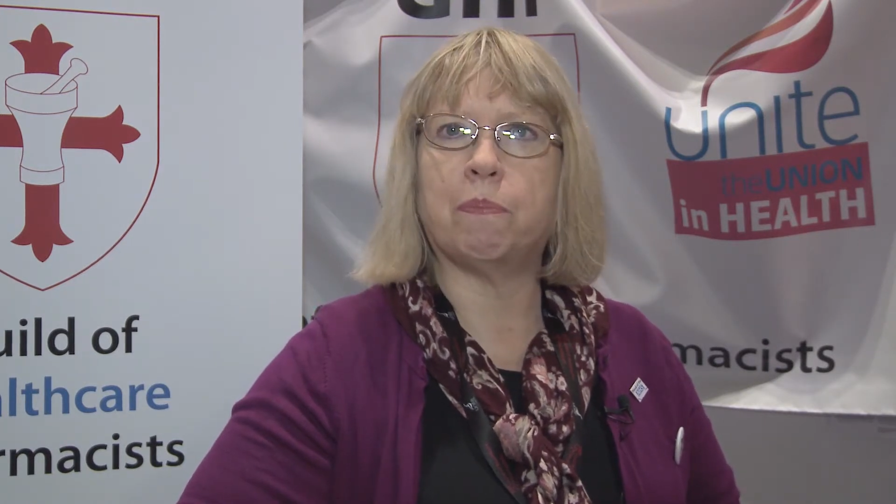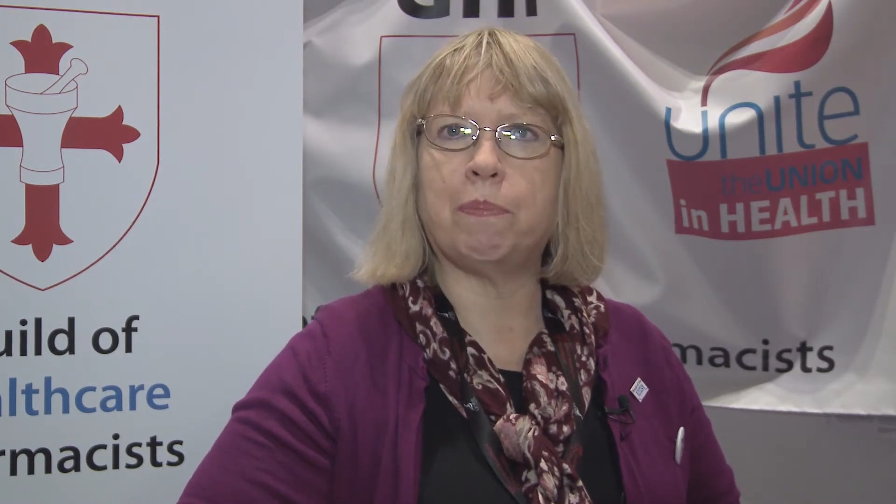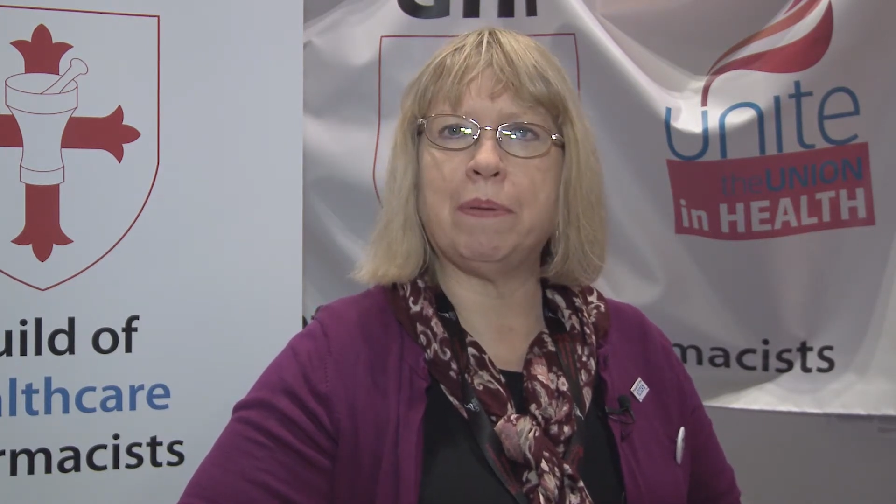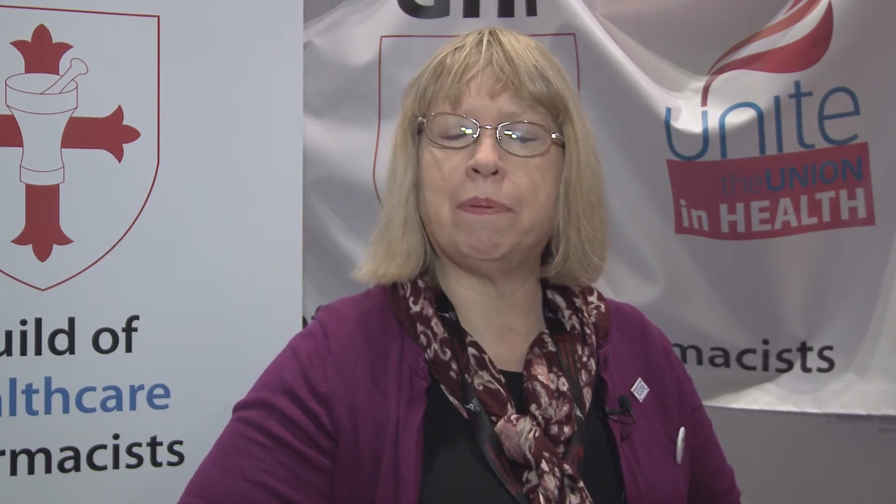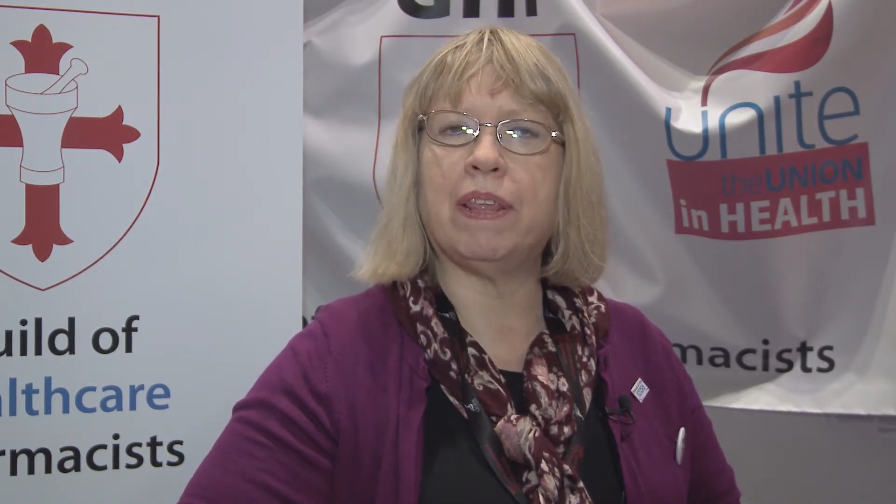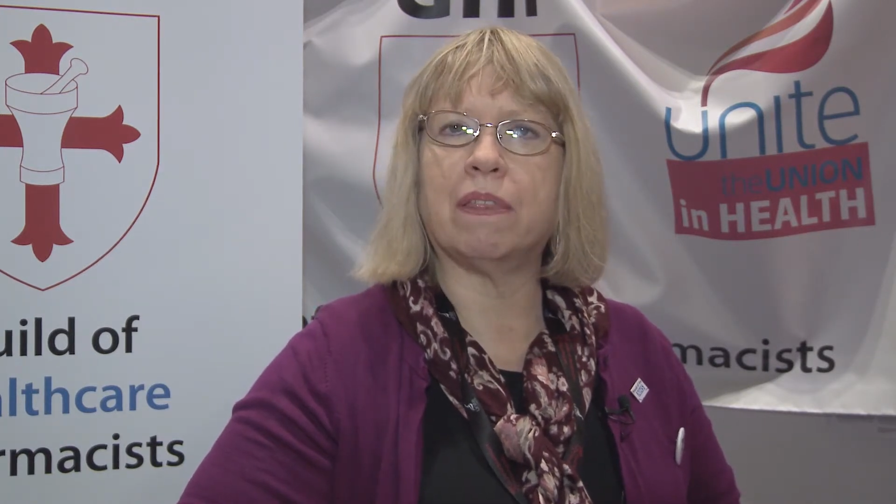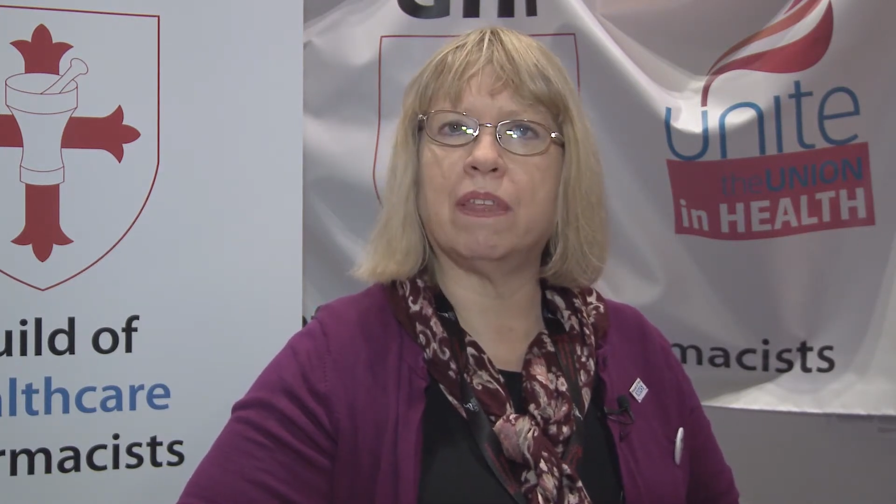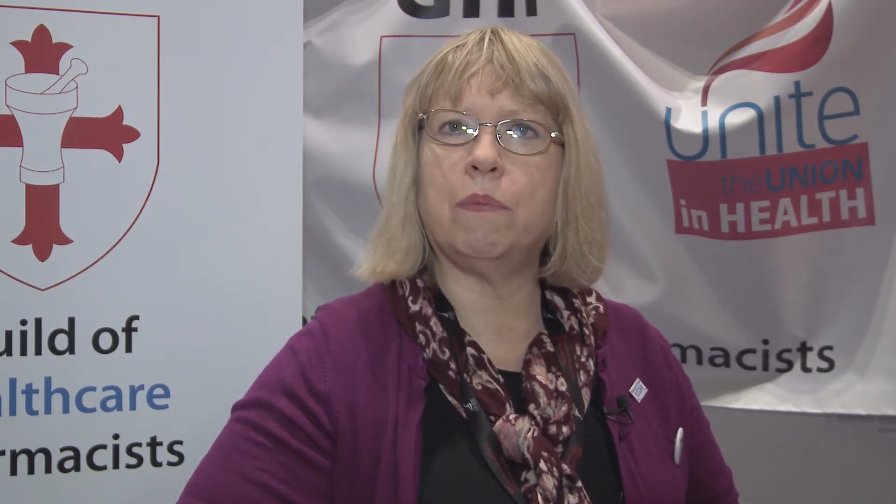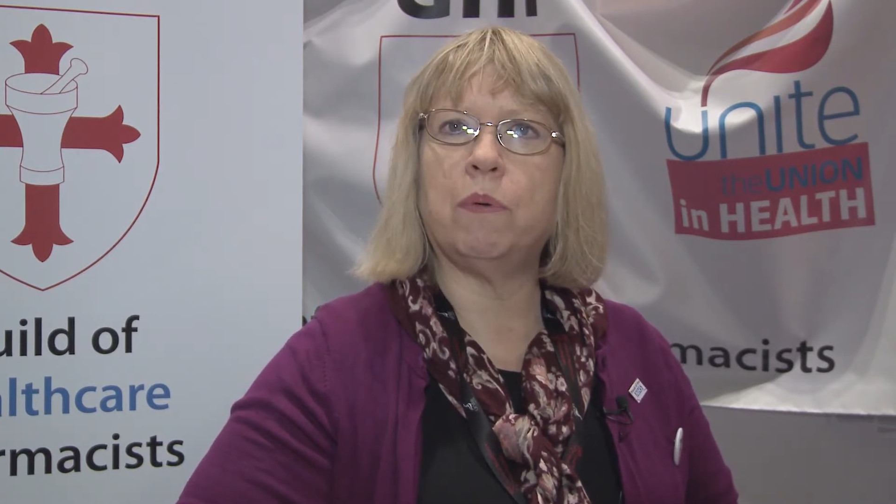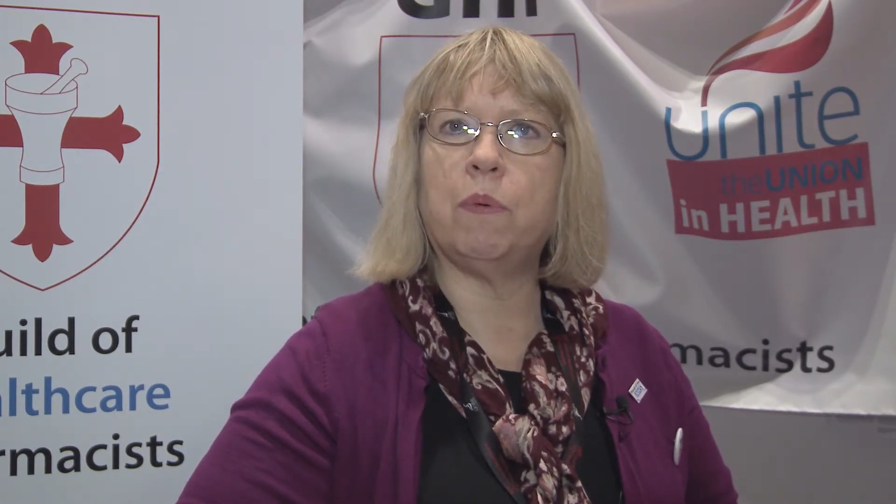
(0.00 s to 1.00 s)
people that
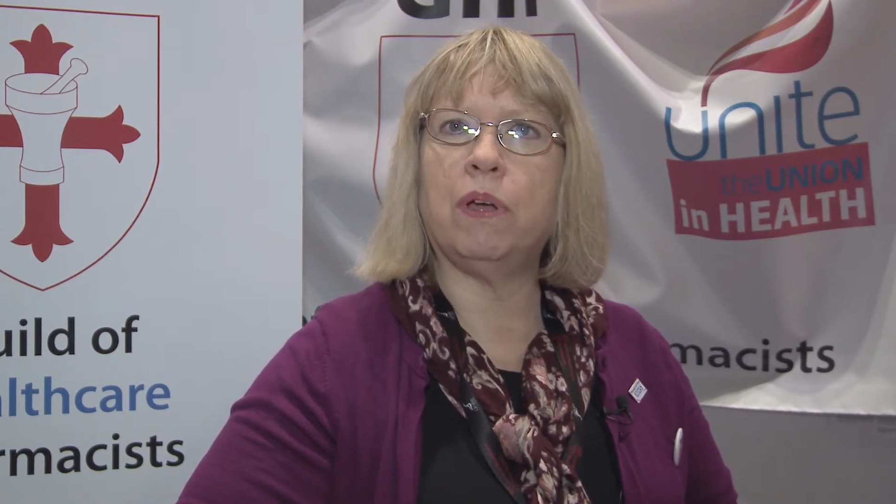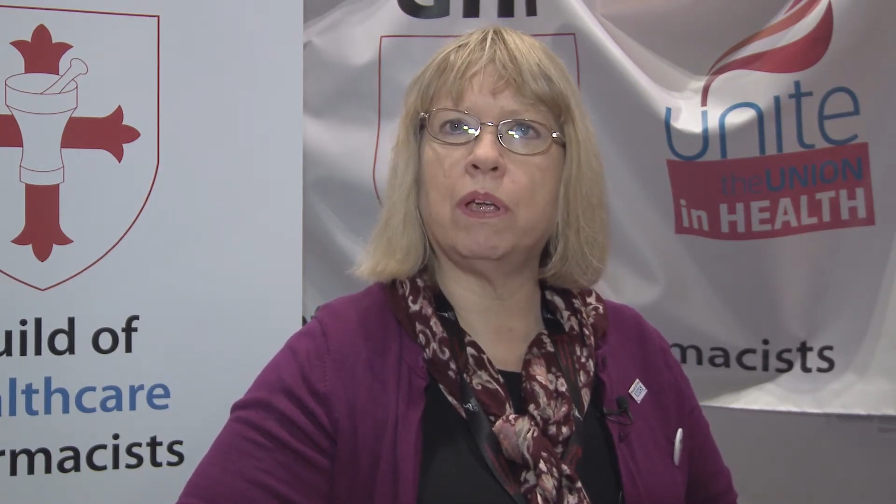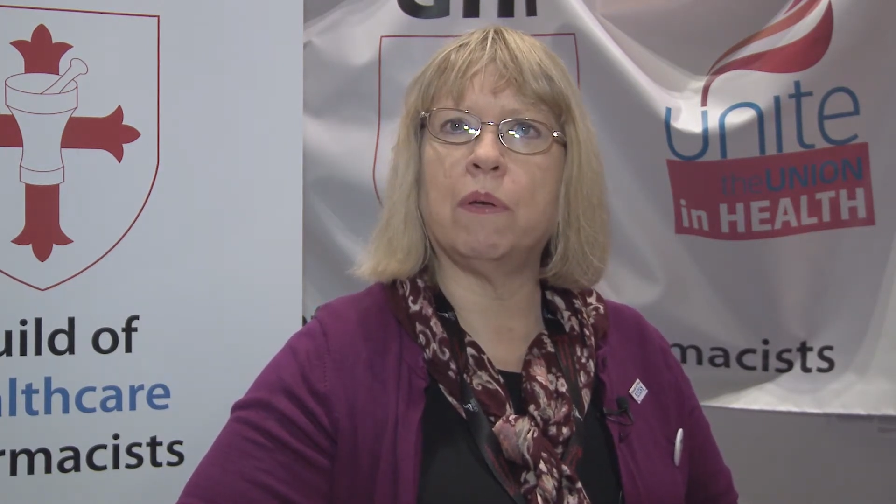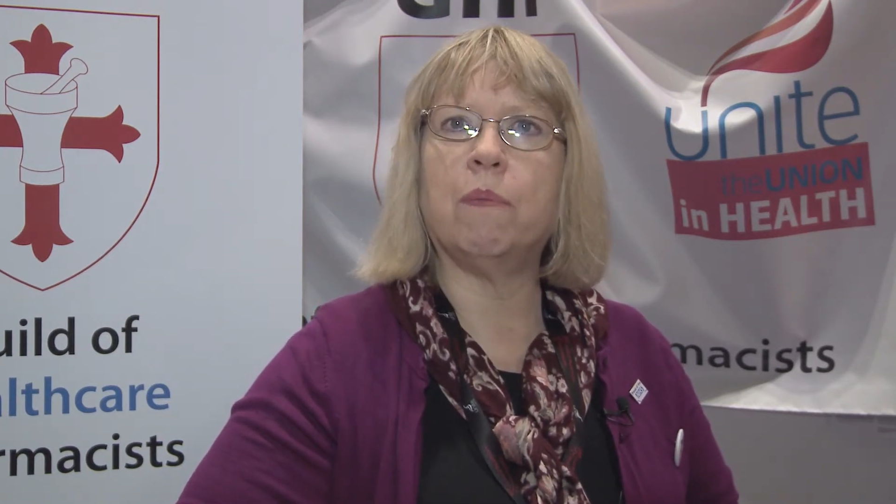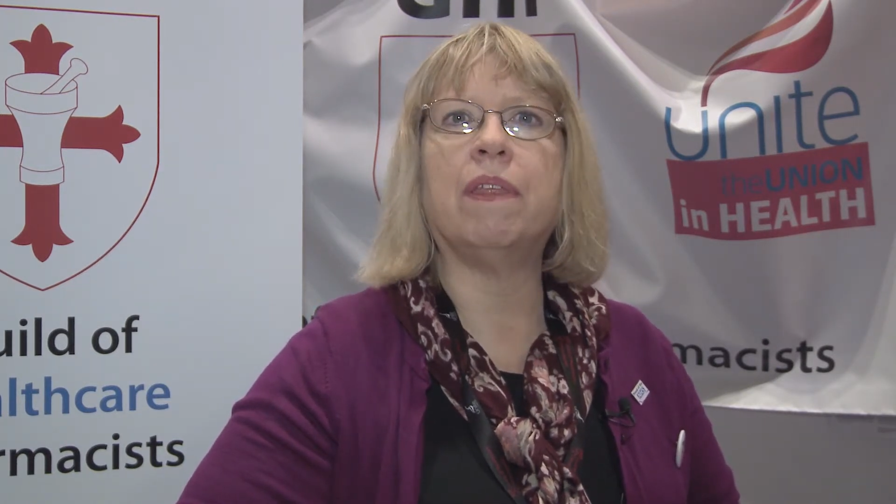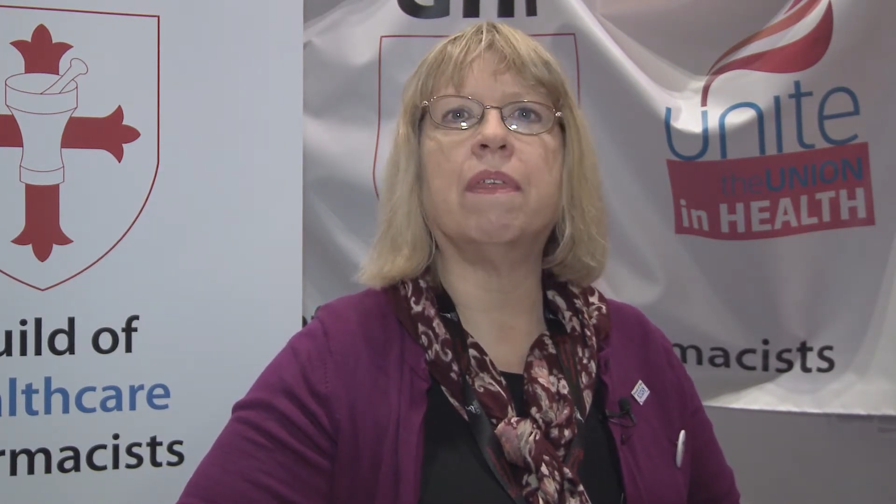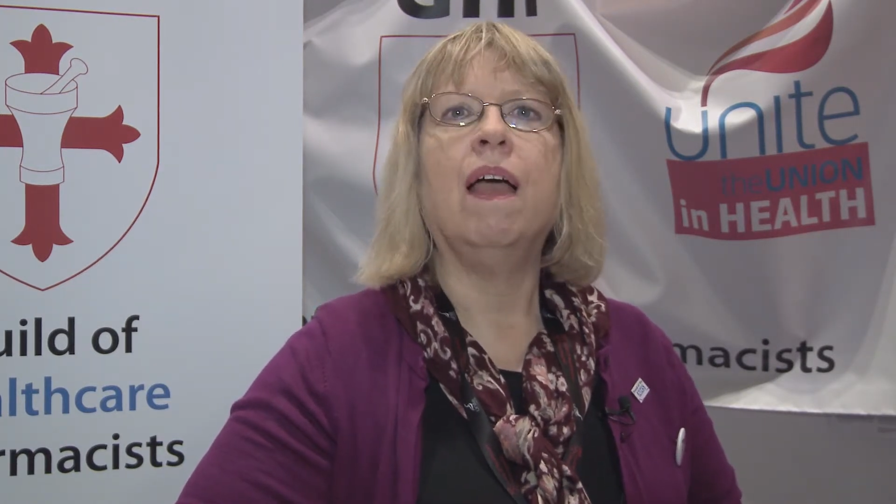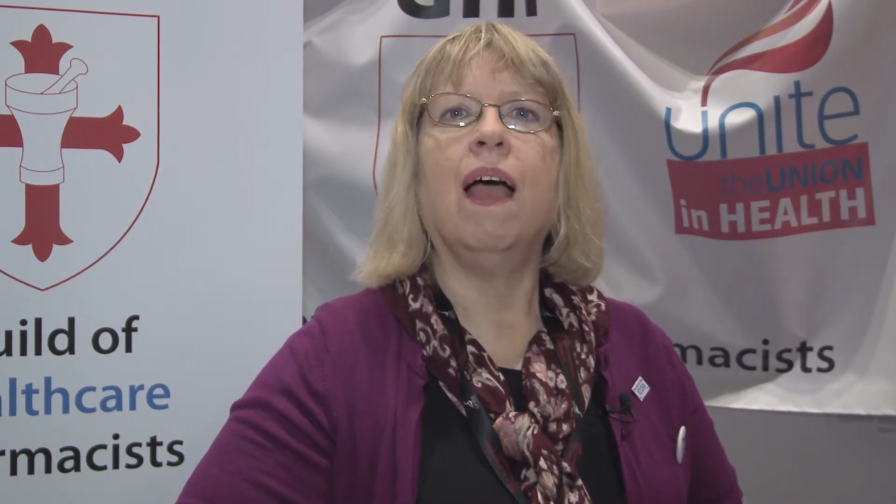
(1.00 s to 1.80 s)
they were working with